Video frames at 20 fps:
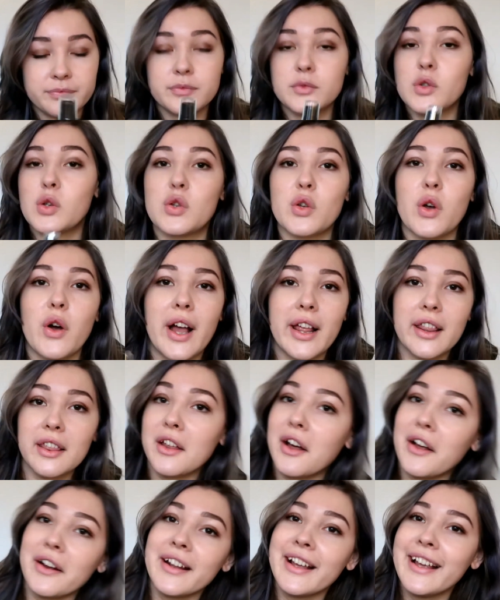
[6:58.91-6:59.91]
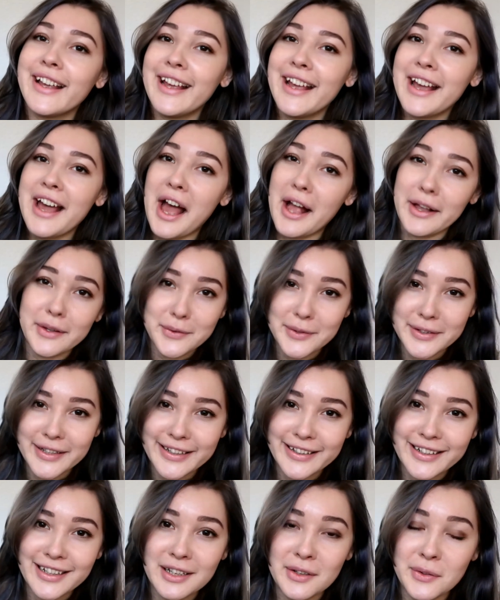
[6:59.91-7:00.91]
So I thought I could
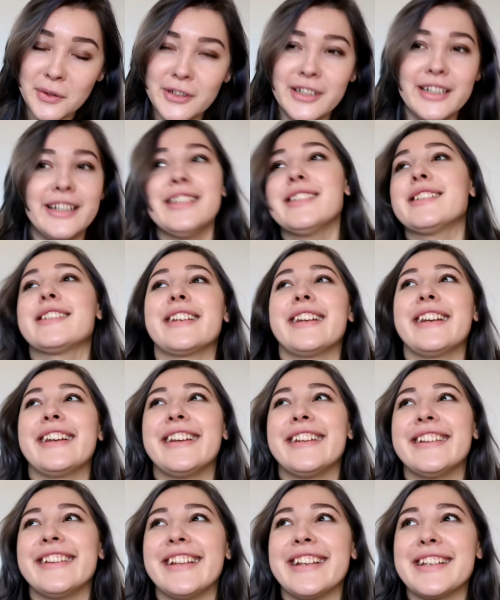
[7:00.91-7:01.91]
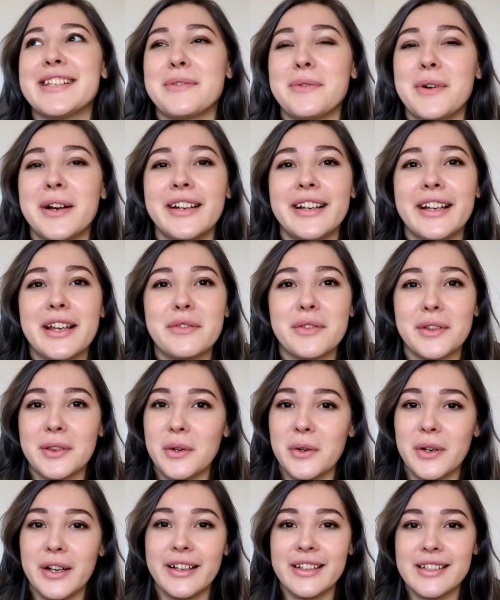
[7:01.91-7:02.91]
include this in this one, even
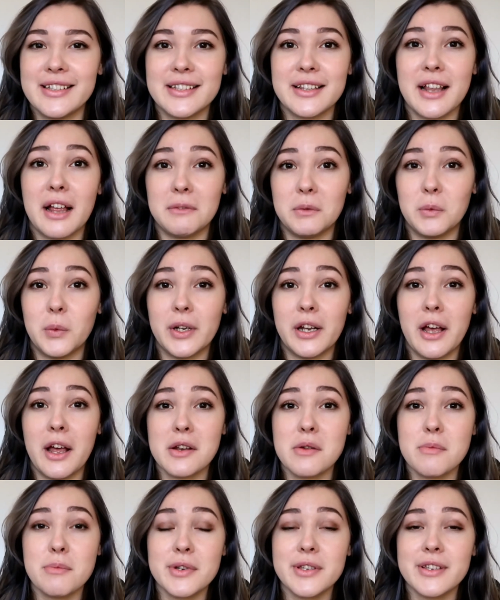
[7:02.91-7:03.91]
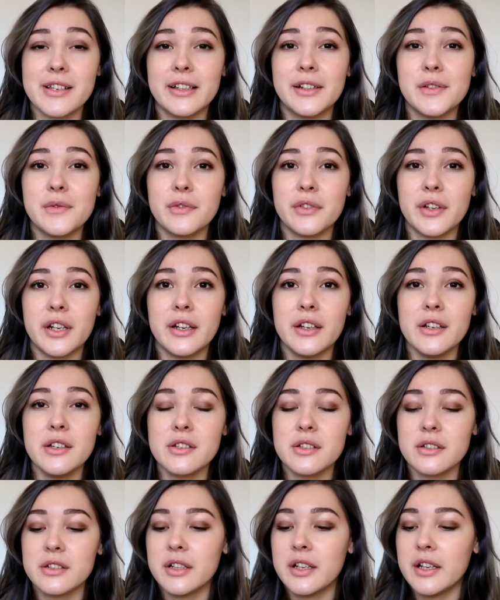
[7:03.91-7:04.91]
though it's not 100% finished.